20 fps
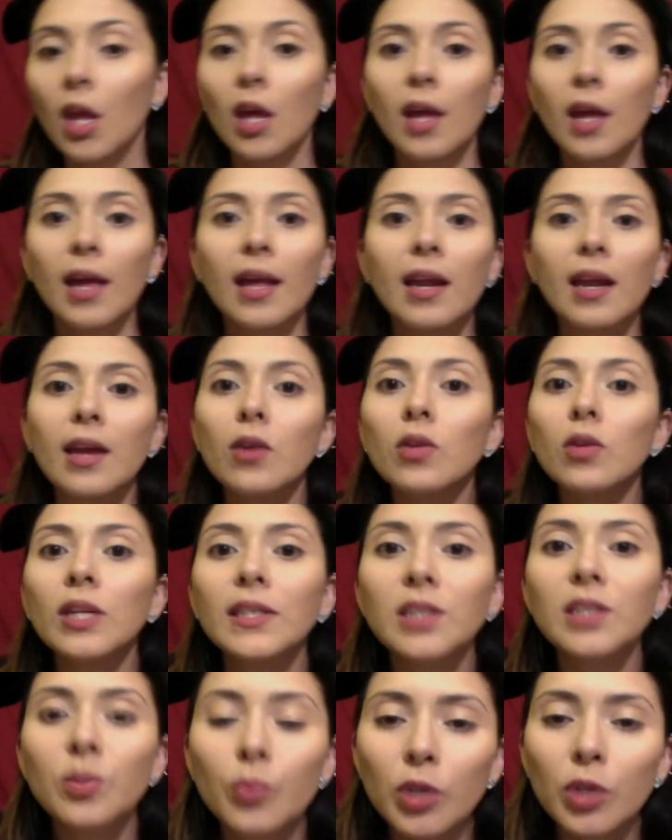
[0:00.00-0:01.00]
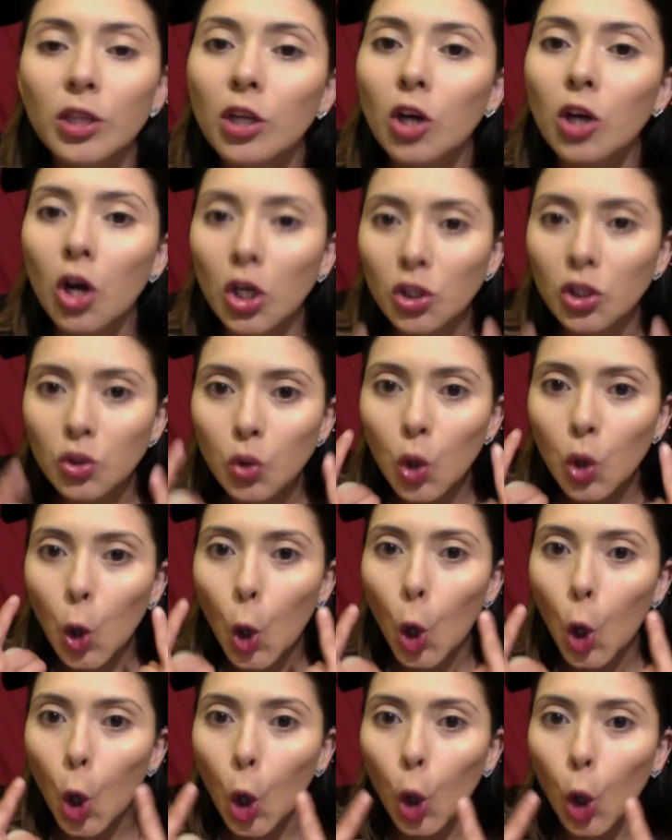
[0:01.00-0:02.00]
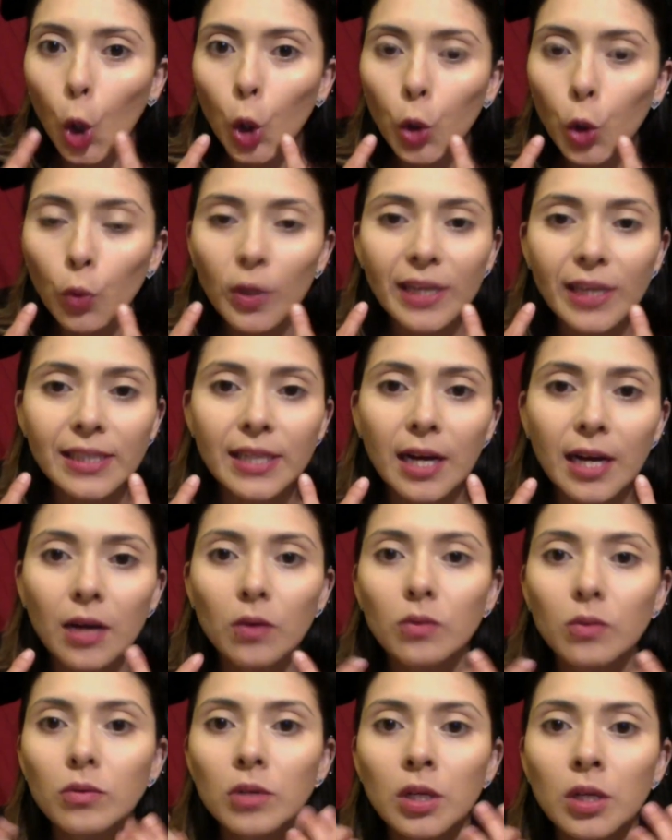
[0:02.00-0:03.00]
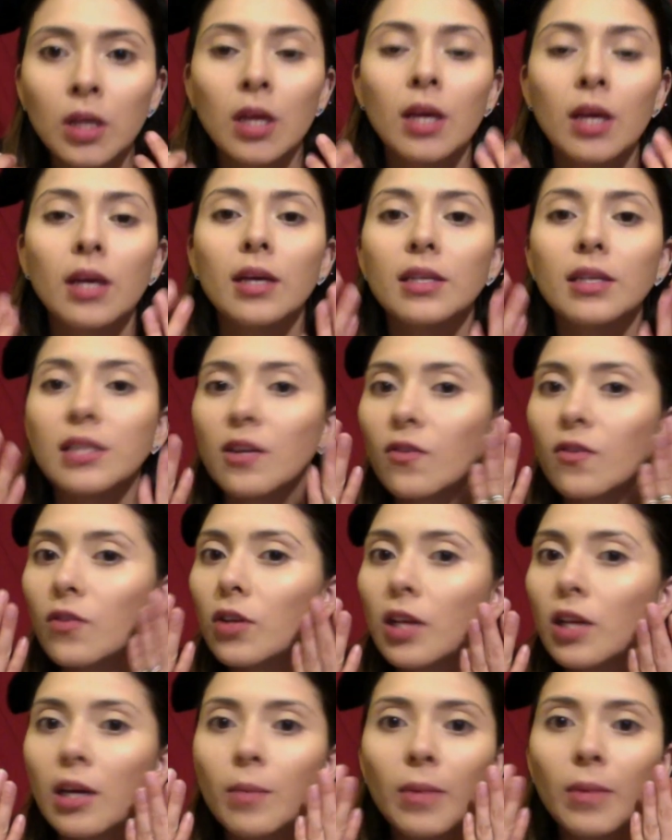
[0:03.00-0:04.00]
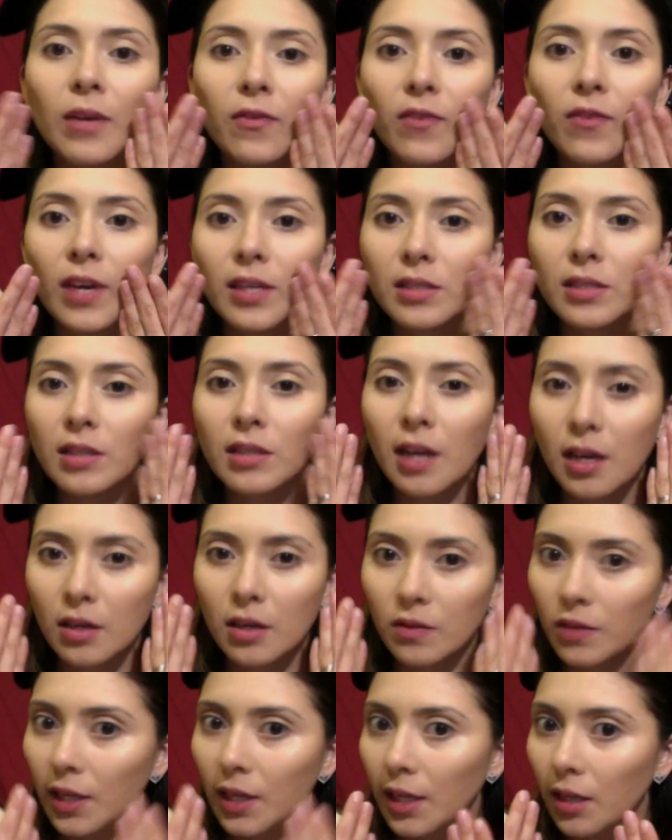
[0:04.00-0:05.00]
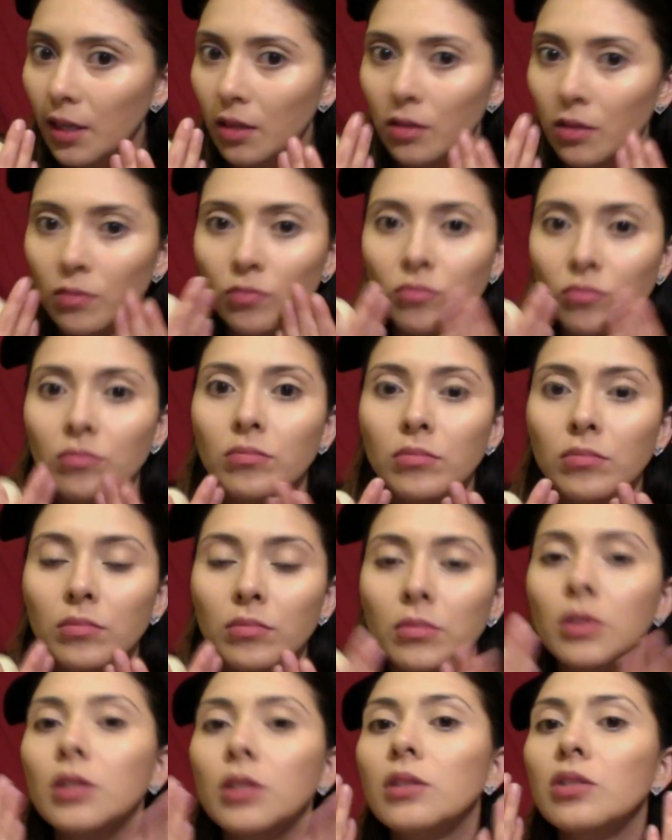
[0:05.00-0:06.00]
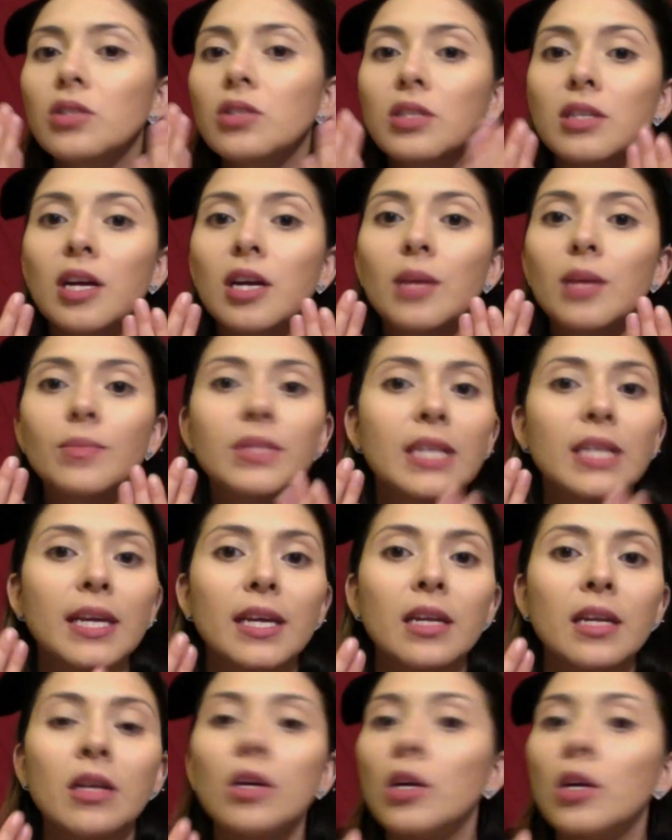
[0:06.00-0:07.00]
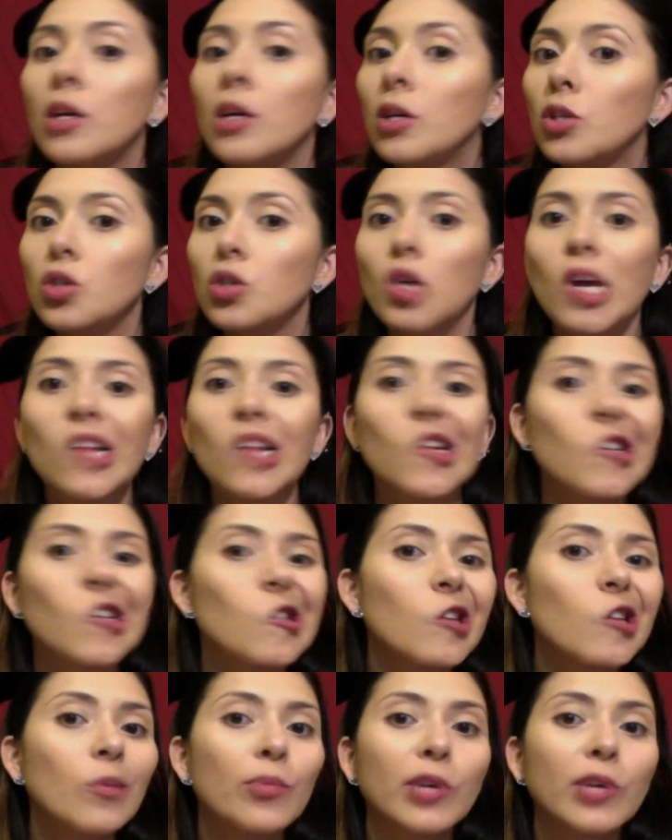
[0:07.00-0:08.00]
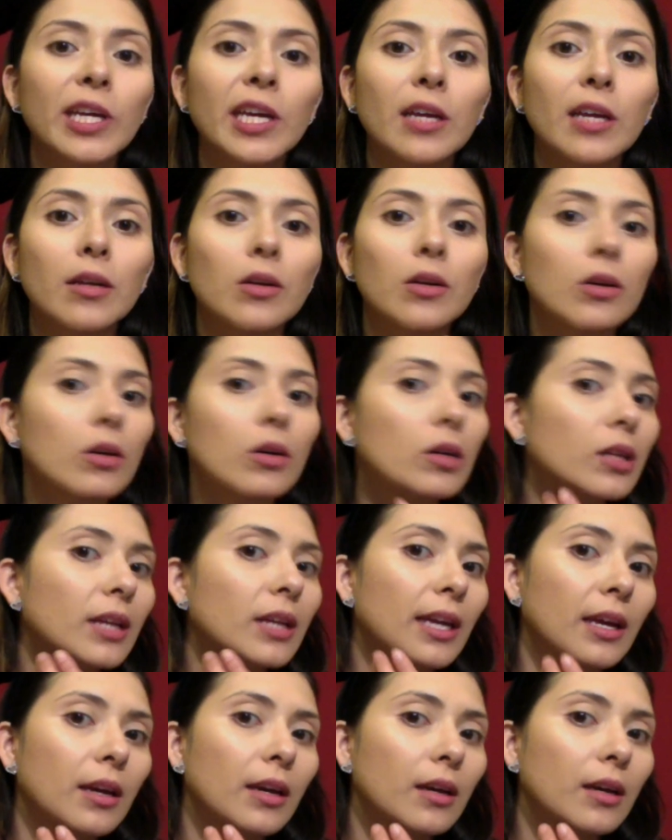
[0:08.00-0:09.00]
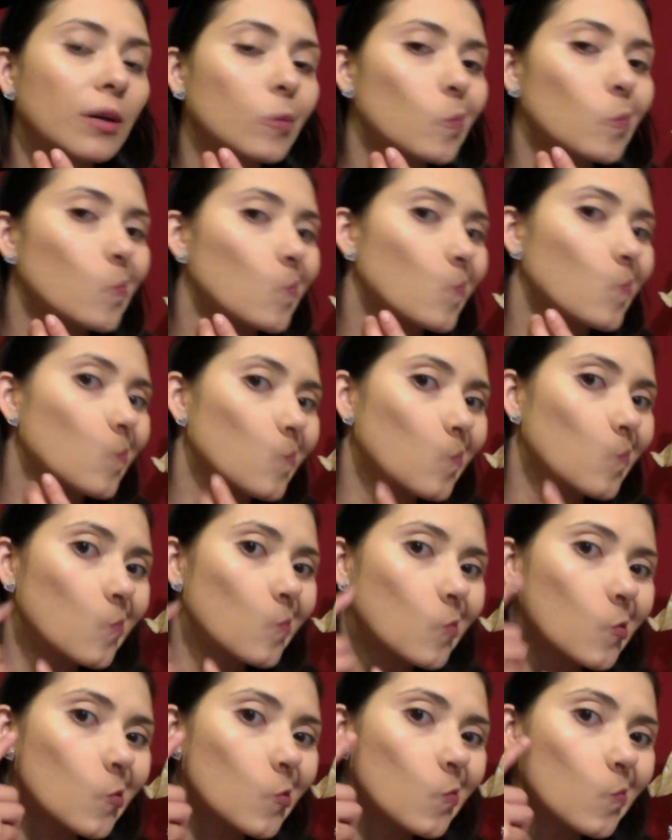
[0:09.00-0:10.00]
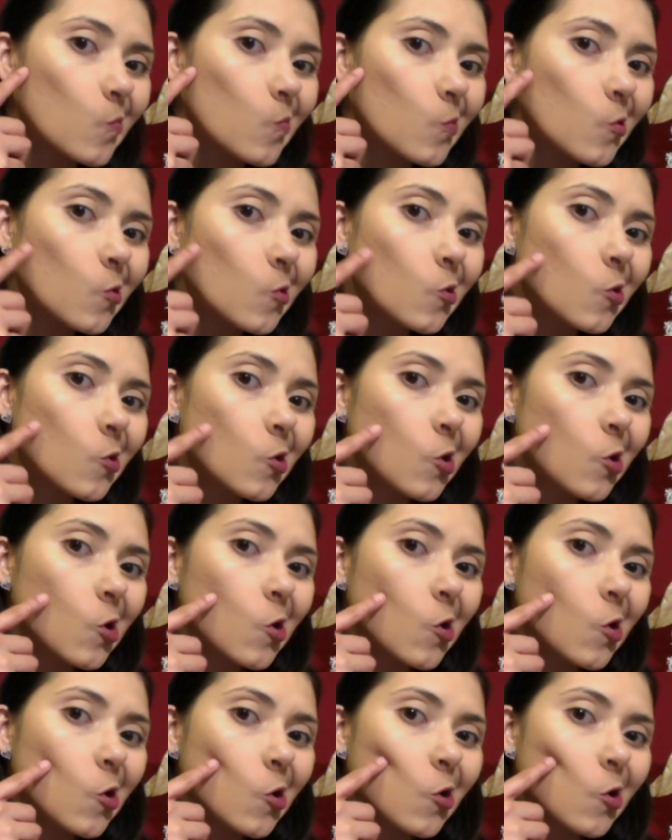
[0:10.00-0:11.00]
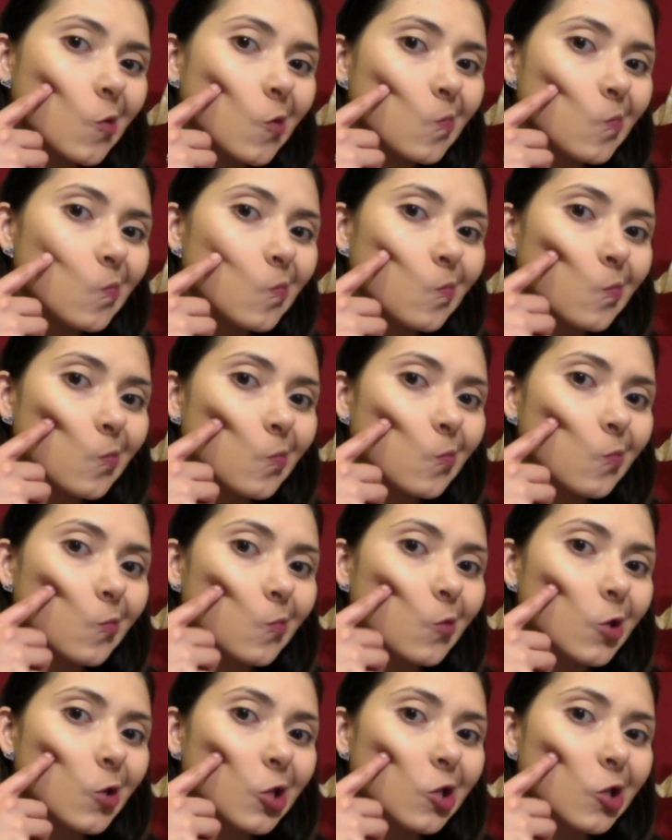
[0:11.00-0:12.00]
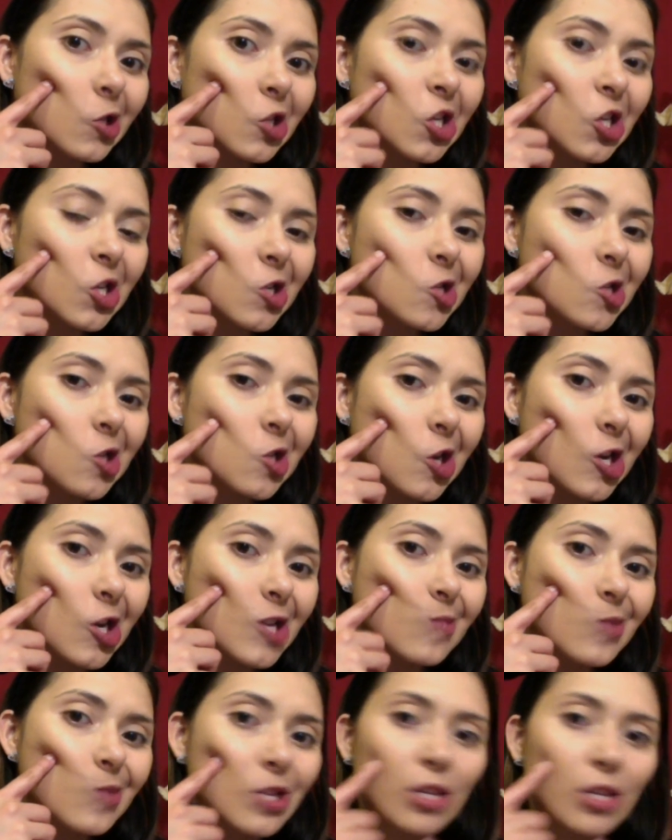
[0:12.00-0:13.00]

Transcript: And I don't like to bring the contour all the way down because I feel like my face kind of like just comes in. So I like to bring it like up to here where this cheek stops.